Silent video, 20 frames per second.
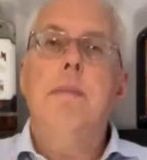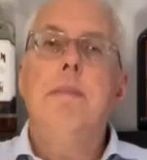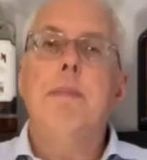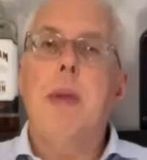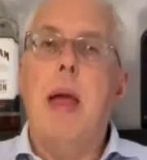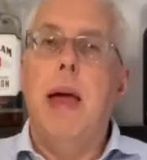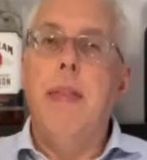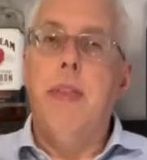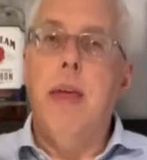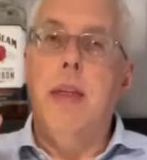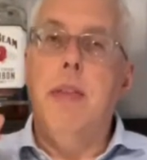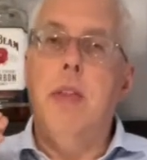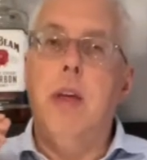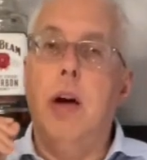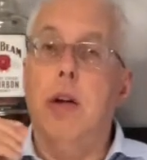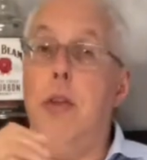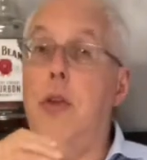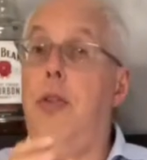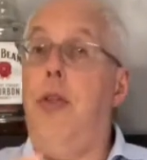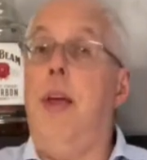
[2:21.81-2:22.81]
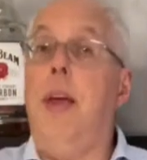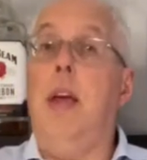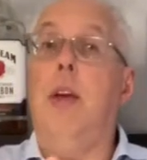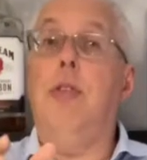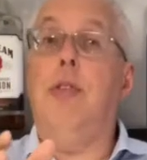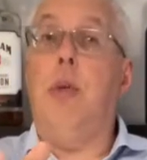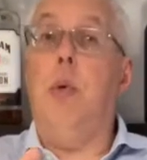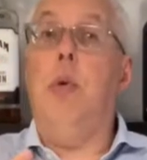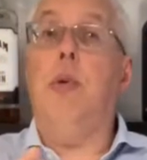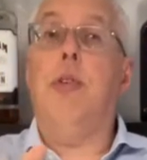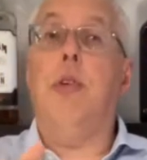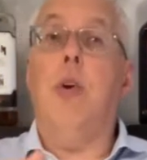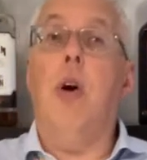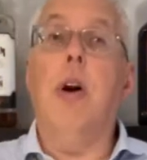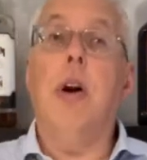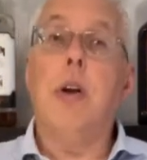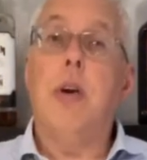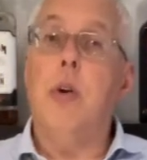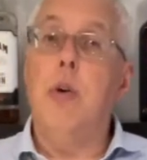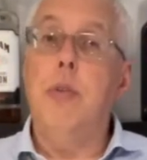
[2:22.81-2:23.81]
And then the other thing is, there was an
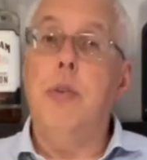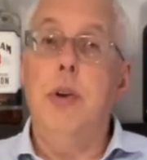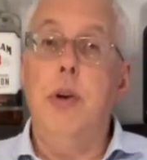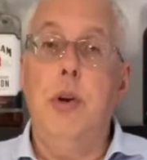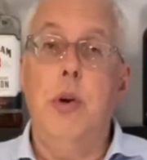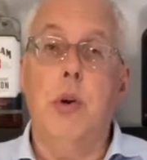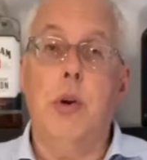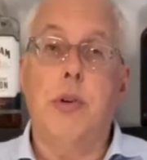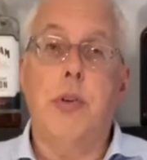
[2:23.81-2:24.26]
article in the New York